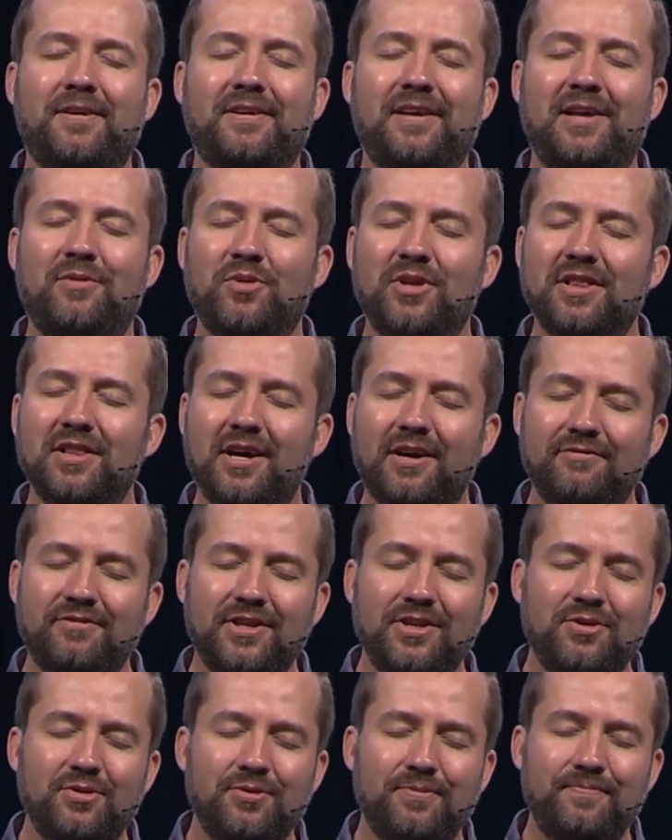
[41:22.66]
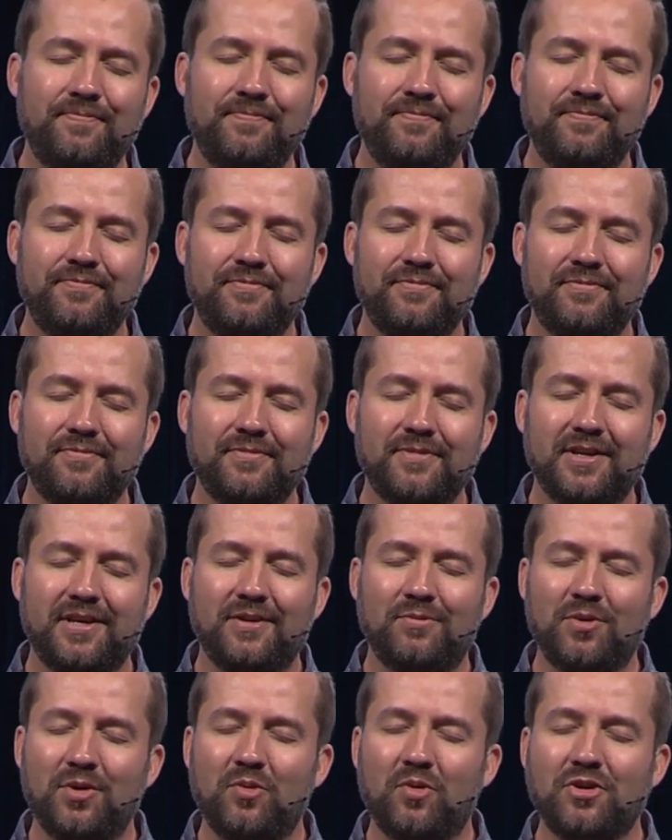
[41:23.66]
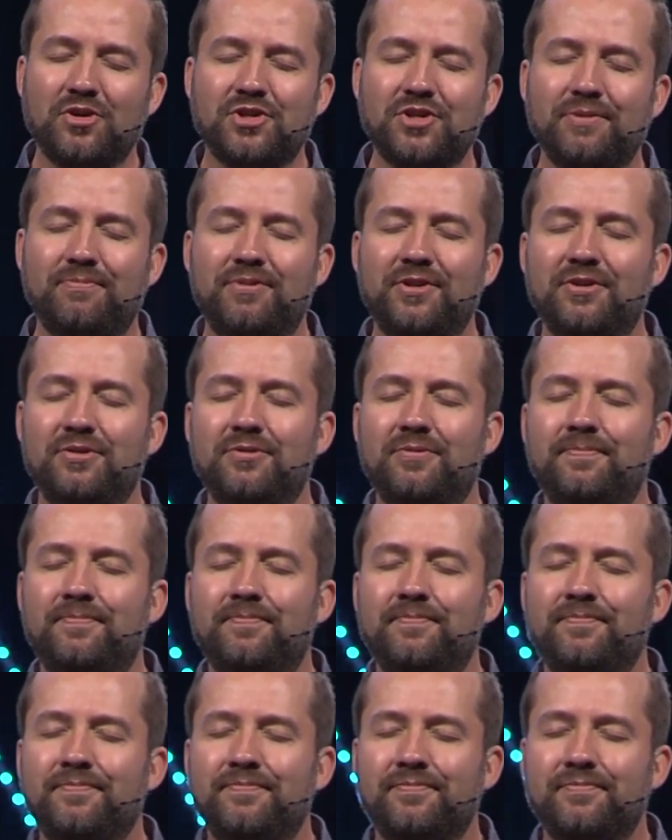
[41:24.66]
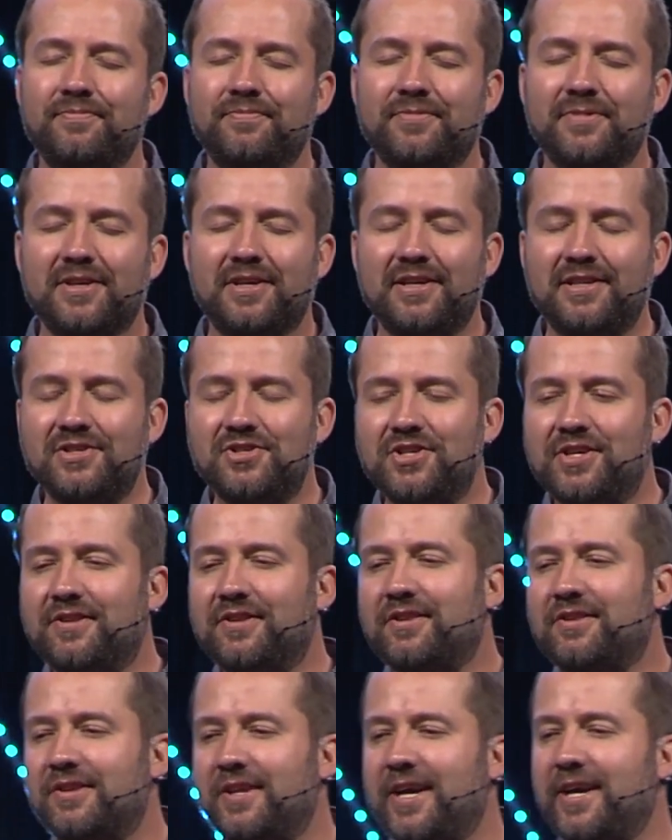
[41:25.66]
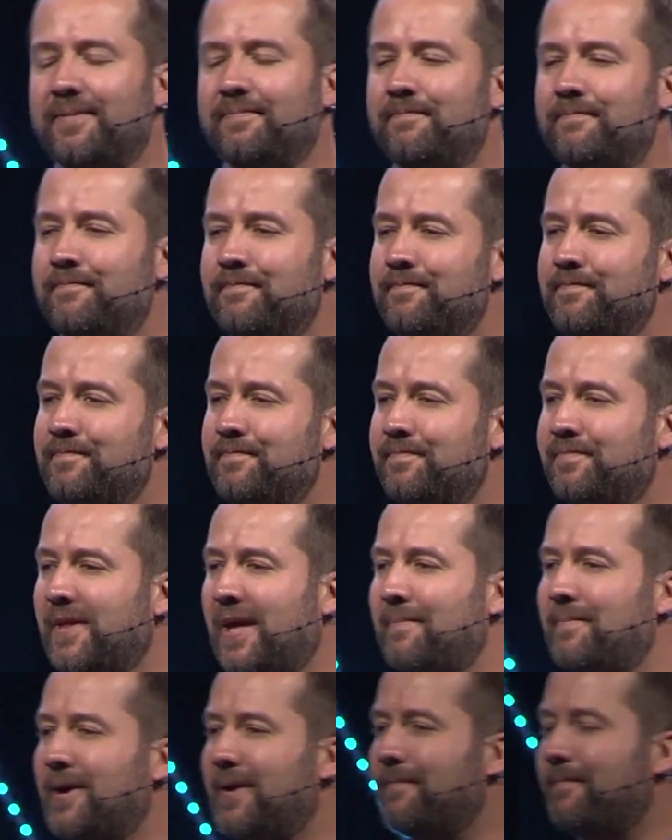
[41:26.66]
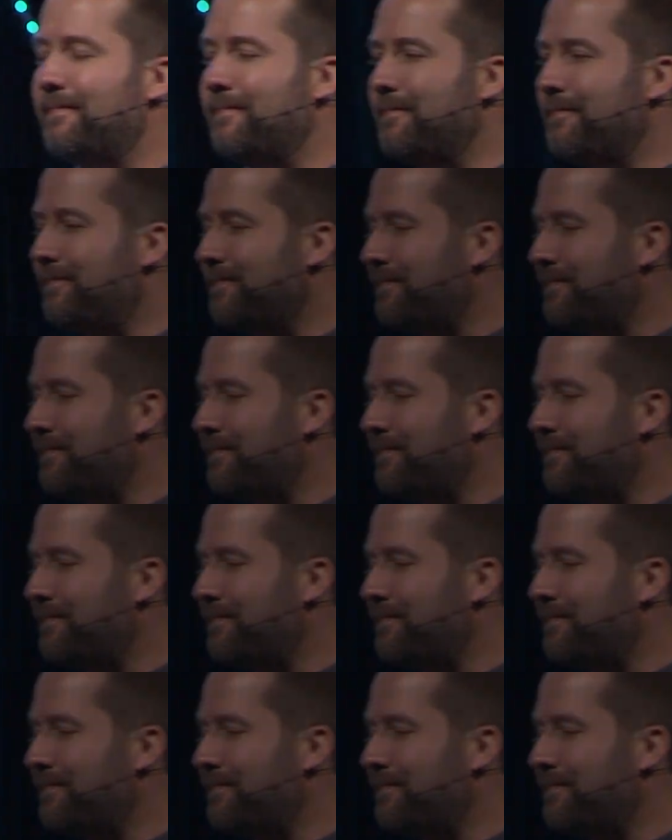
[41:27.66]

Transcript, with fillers: God, we love you and we worship you. In Jesus' name, amen.